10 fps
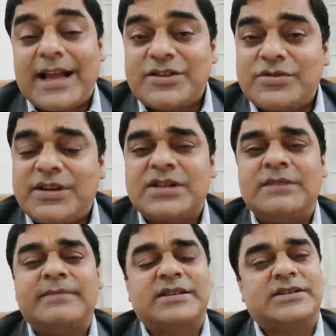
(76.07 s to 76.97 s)

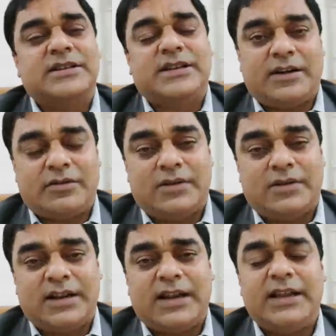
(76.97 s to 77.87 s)
saturation machine intlo
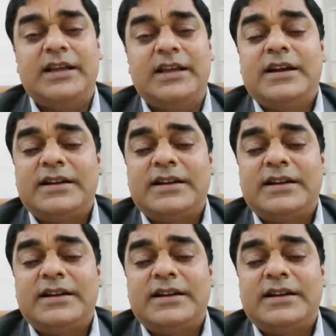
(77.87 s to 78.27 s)
undali,